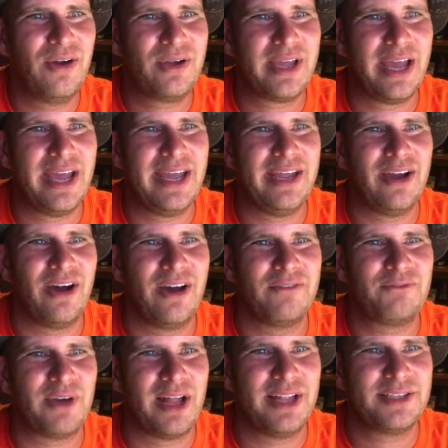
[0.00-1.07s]
Okay,
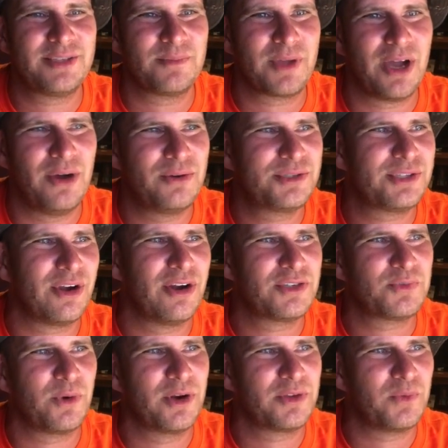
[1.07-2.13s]
on finally some code
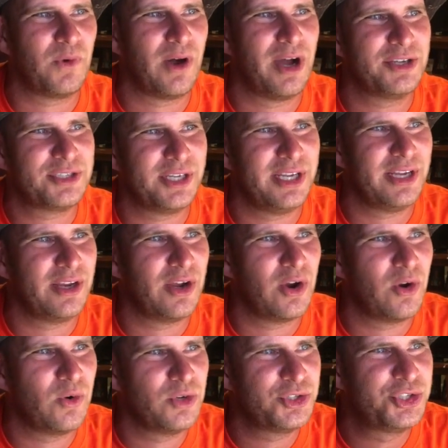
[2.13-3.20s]
starts worth watching.
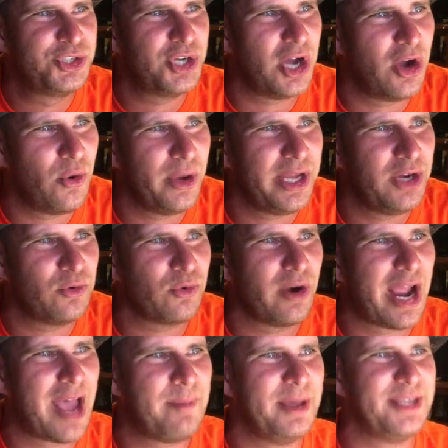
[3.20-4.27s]
Joey
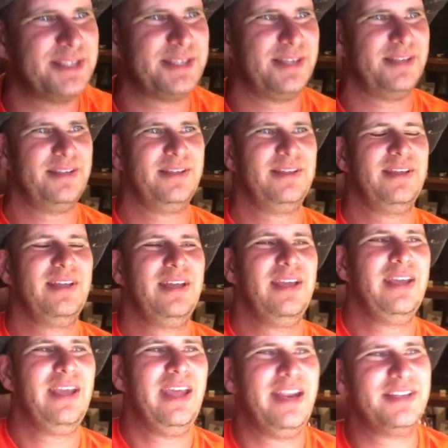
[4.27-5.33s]
Rabbit.
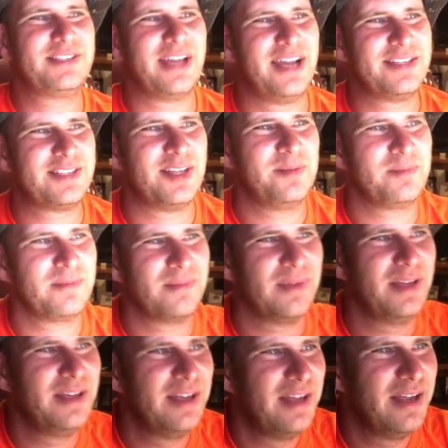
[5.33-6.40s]
And he's got
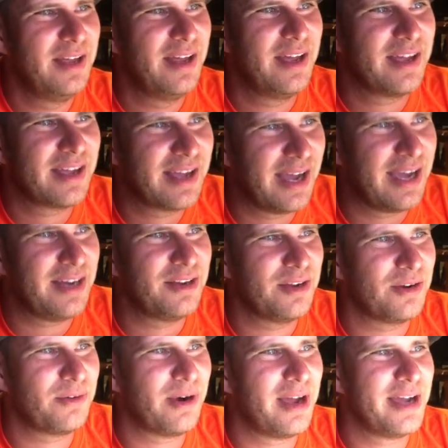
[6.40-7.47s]
some gay
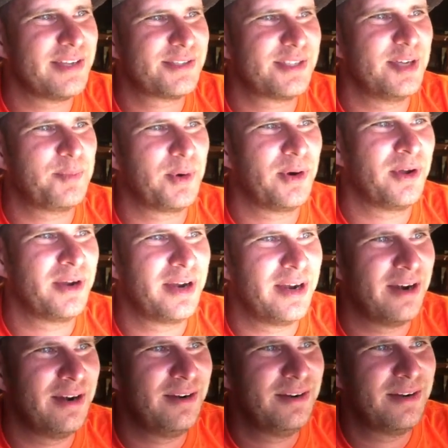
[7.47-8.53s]
little rice sipper on
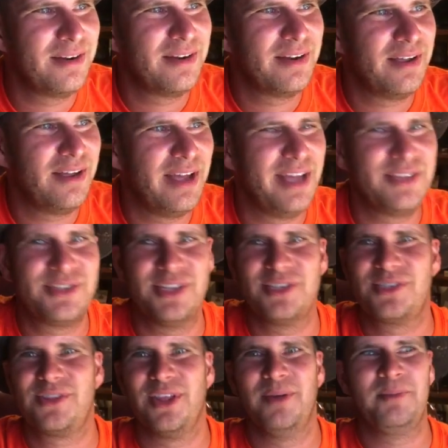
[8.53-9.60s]
there as
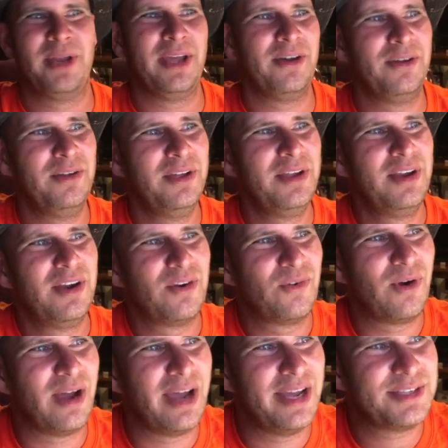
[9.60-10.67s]
his thumbnail.
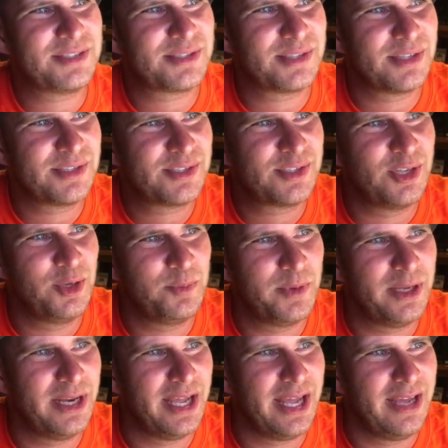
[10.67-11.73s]
Writes,
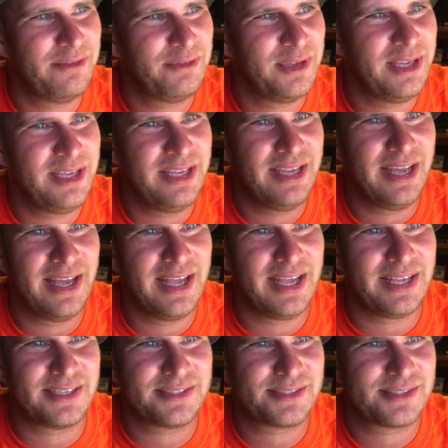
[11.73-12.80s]
stupid effing
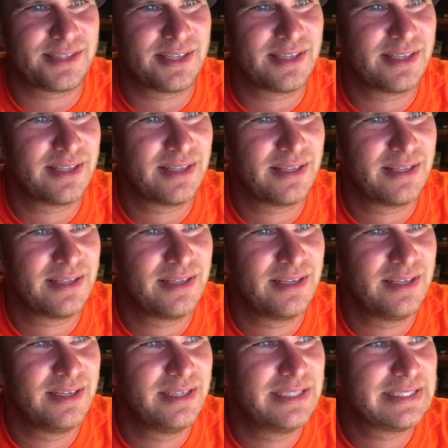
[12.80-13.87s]
Yanks.
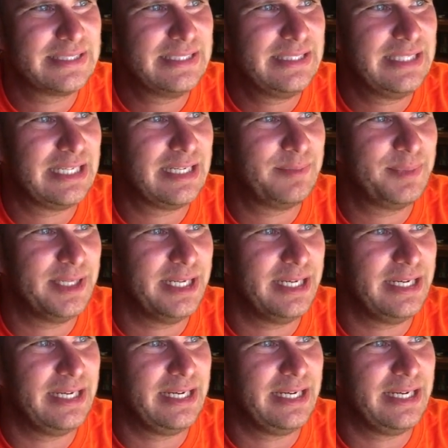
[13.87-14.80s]
Copy.